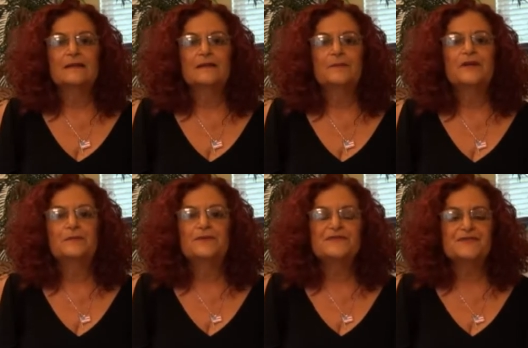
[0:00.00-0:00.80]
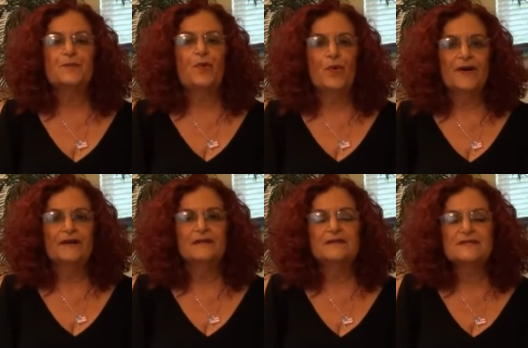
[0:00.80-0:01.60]
The people
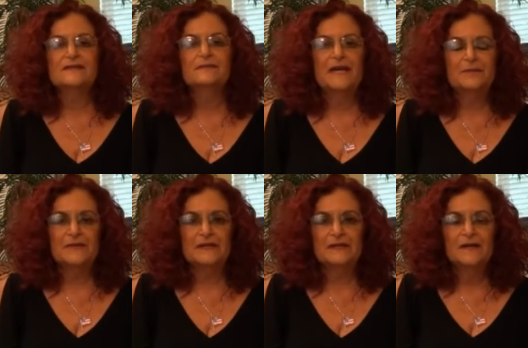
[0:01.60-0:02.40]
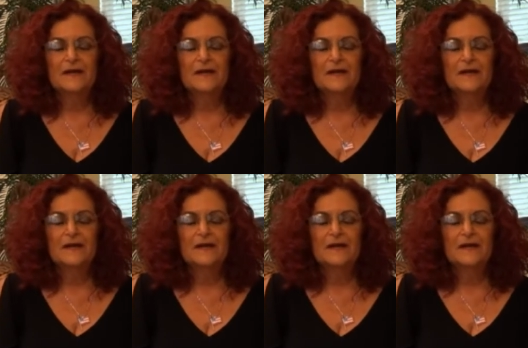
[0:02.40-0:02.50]
supporting this amendment